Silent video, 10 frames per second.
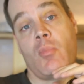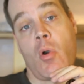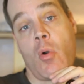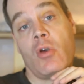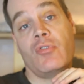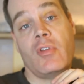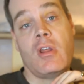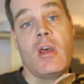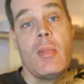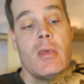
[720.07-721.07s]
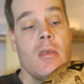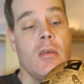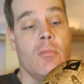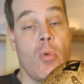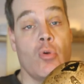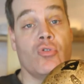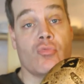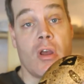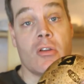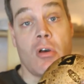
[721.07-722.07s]
boas that had the most
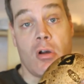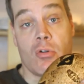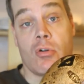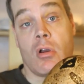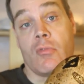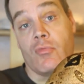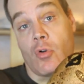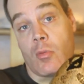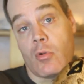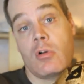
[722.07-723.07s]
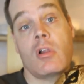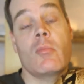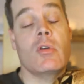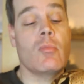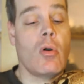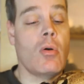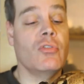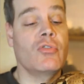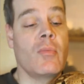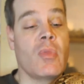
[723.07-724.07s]
red color of normal Colombian
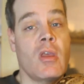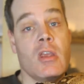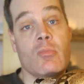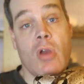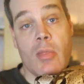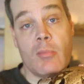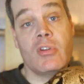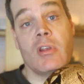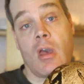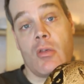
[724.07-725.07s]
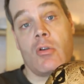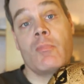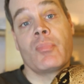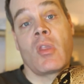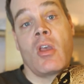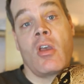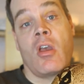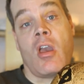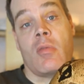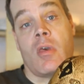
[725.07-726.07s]
boas. He bred them together,
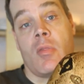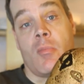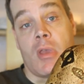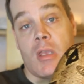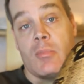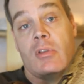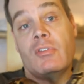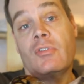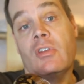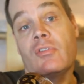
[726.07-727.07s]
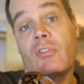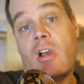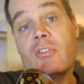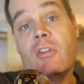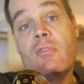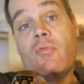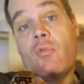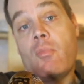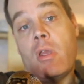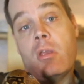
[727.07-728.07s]
and then the babies he selected for
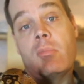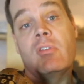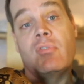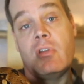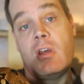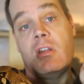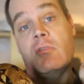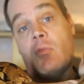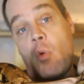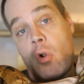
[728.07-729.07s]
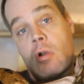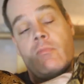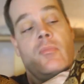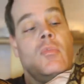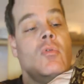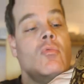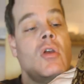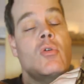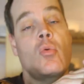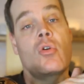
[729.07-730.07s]
babies that had even more
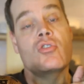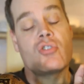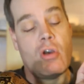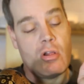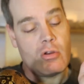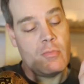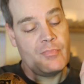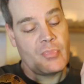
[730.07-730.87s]
red-orange color,